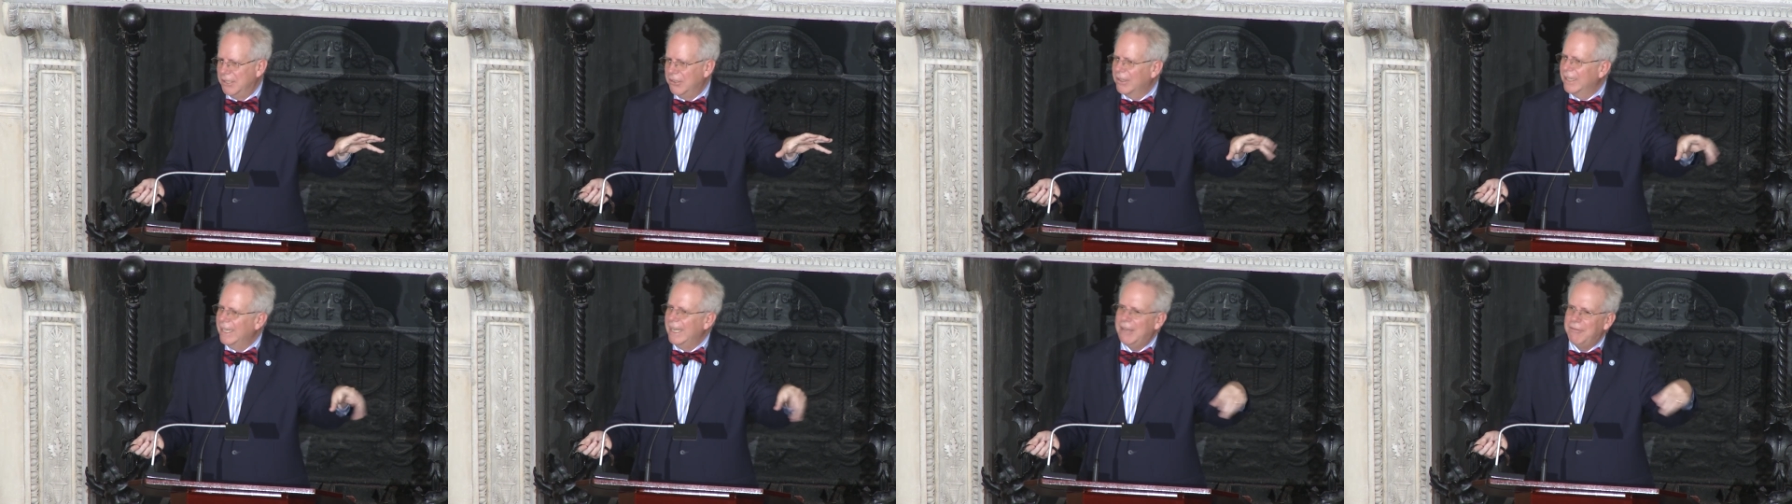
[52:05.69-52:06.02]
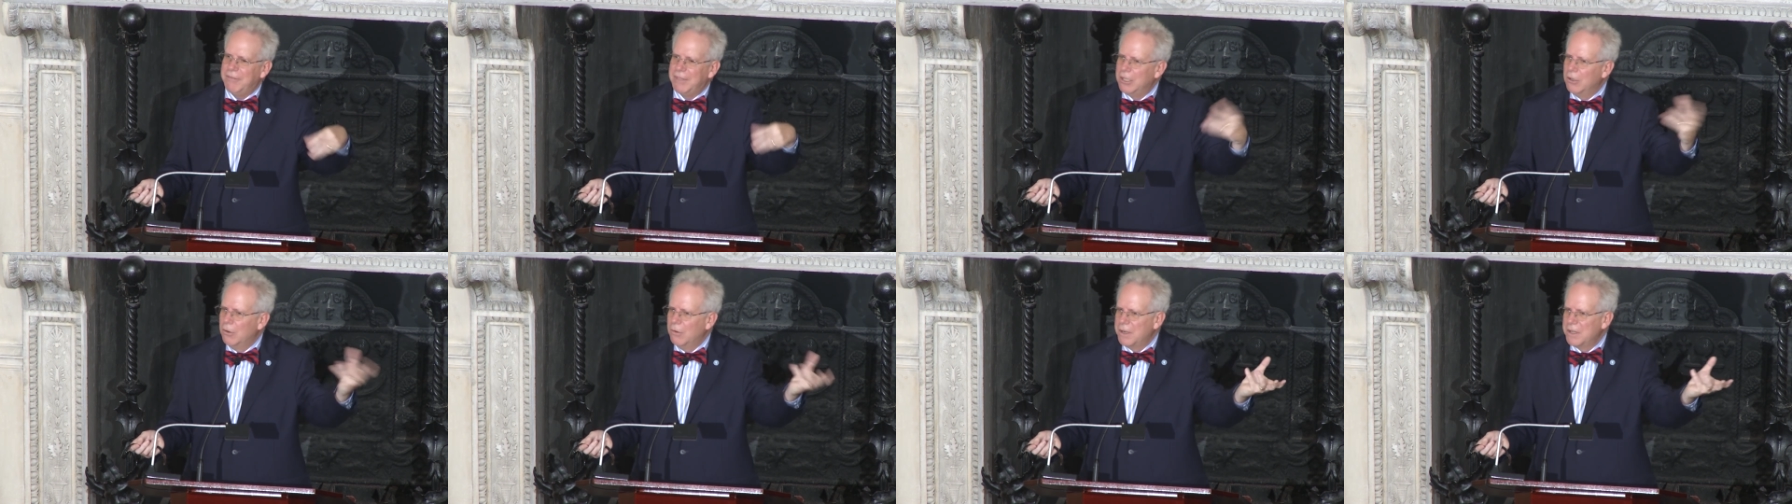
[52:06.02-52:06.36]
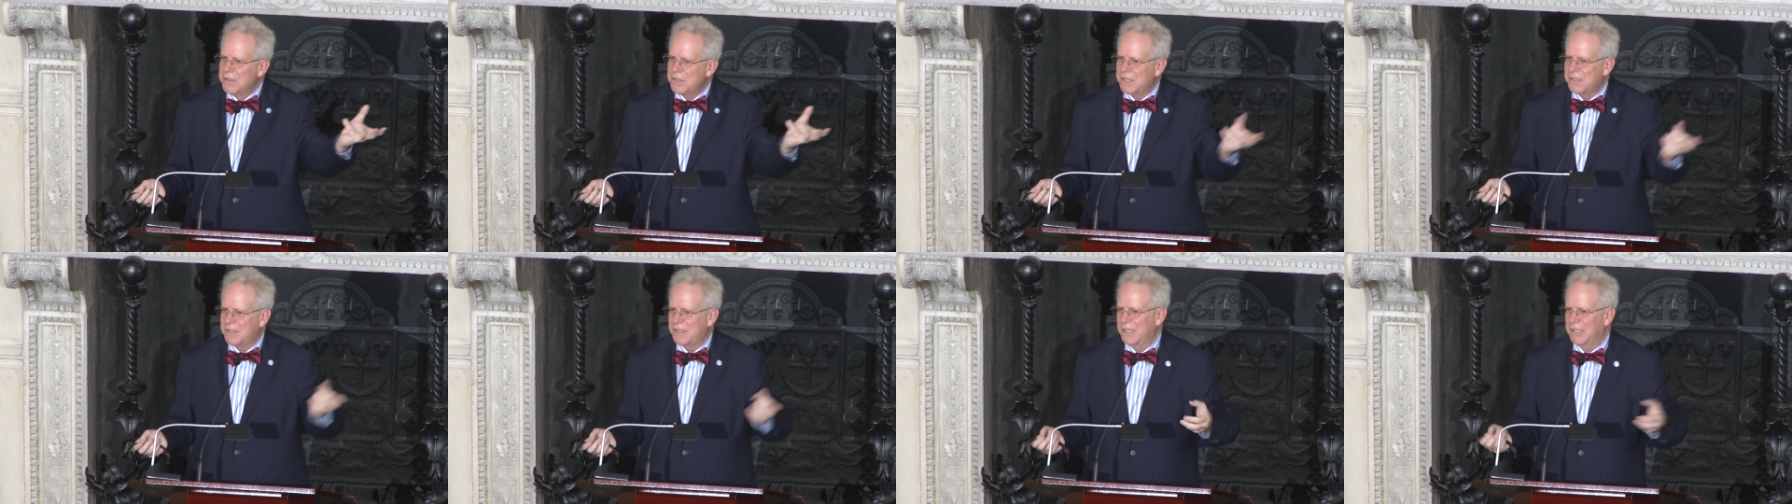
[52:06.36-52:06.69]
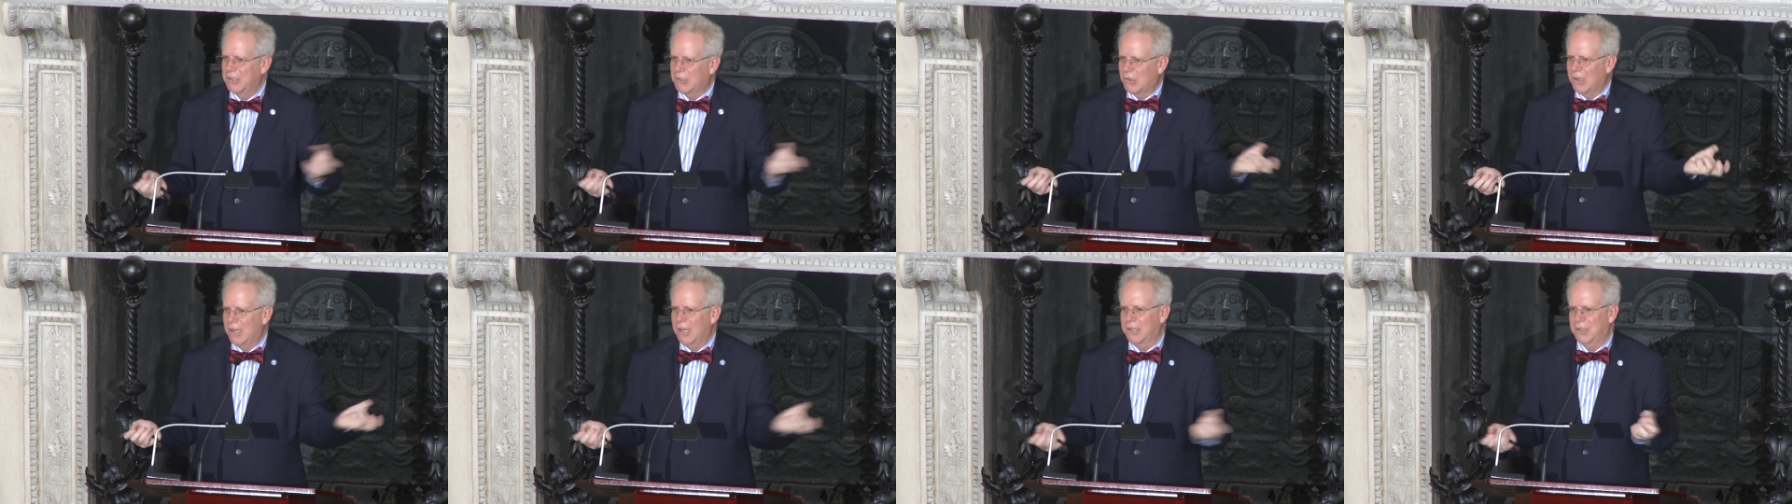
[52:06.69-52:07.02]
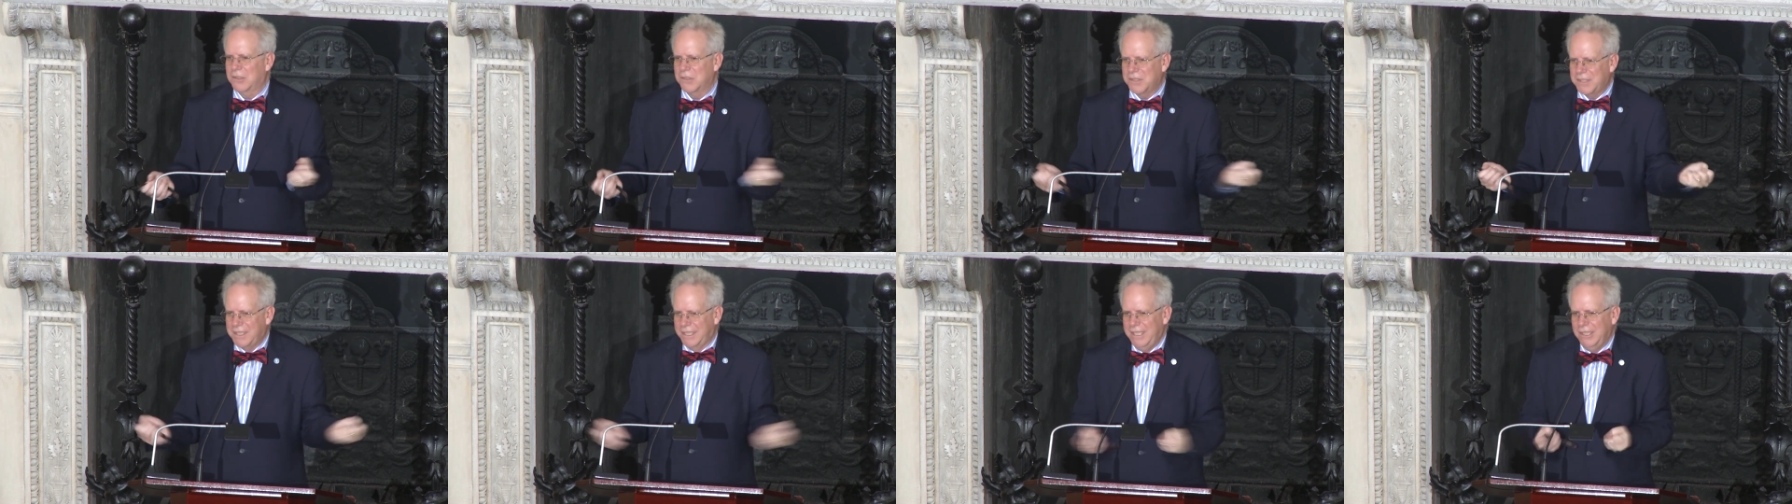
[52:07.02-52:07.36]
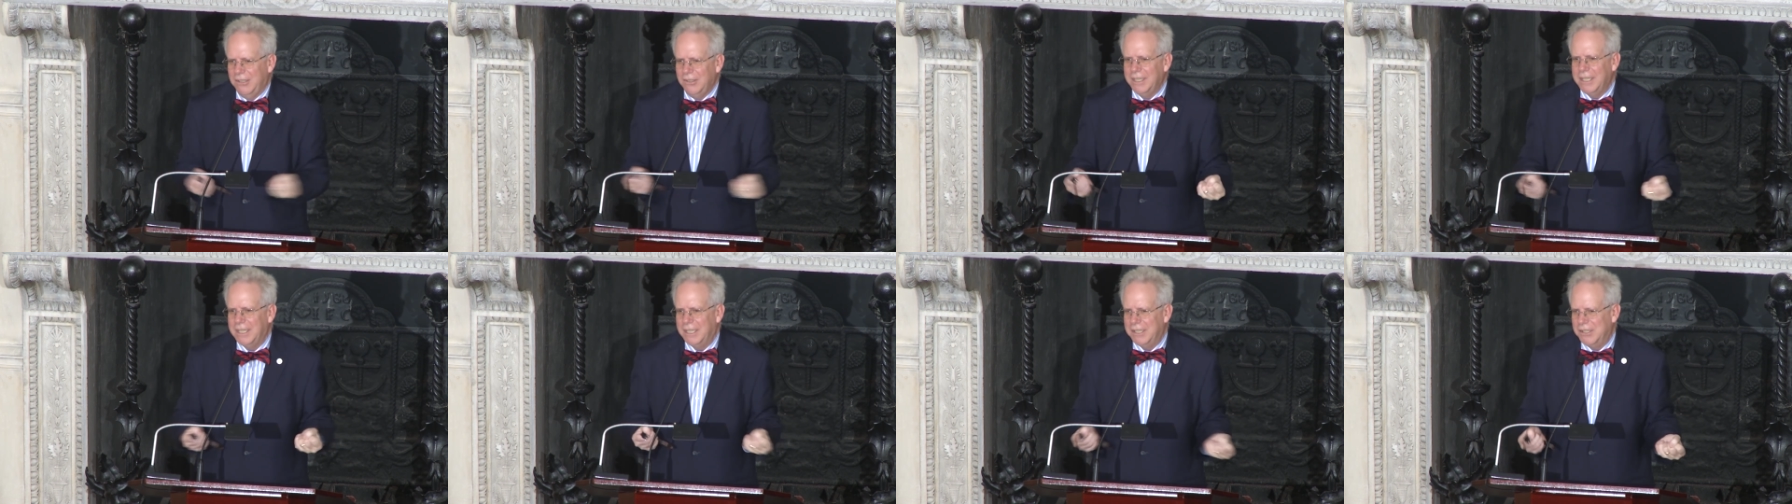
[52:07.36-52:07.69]
You're going to have the Otises and the Crockers
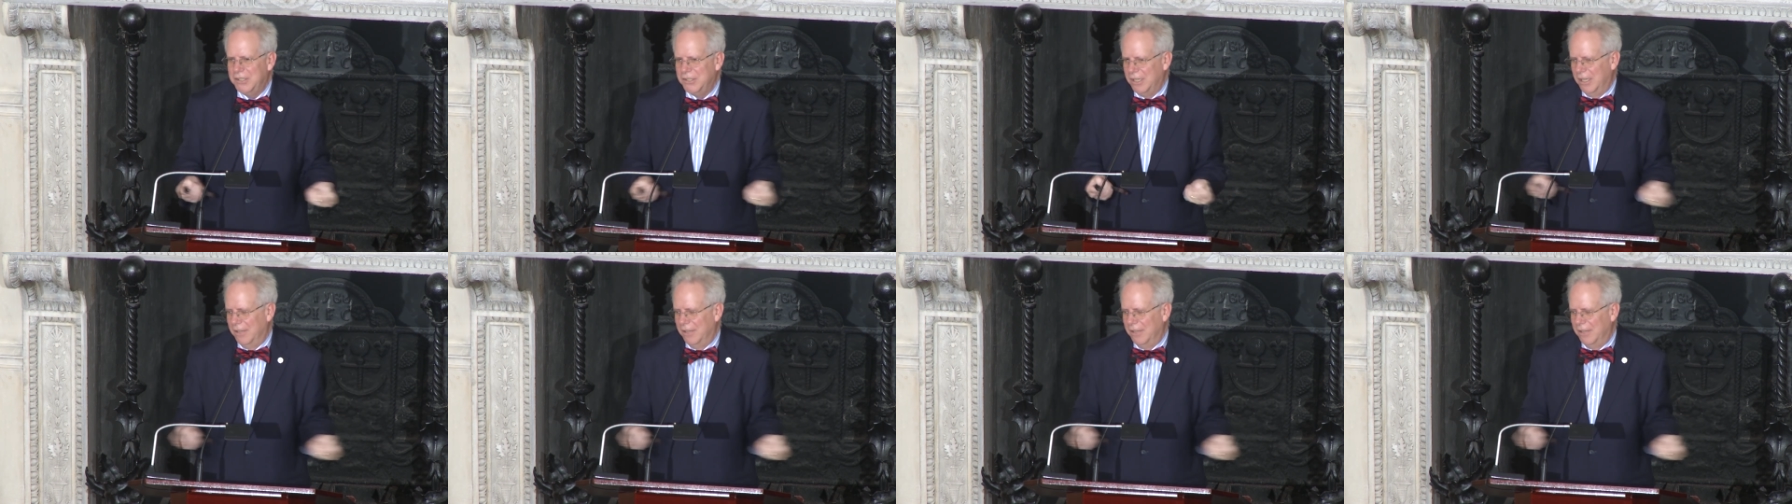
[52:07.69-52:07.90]
killing each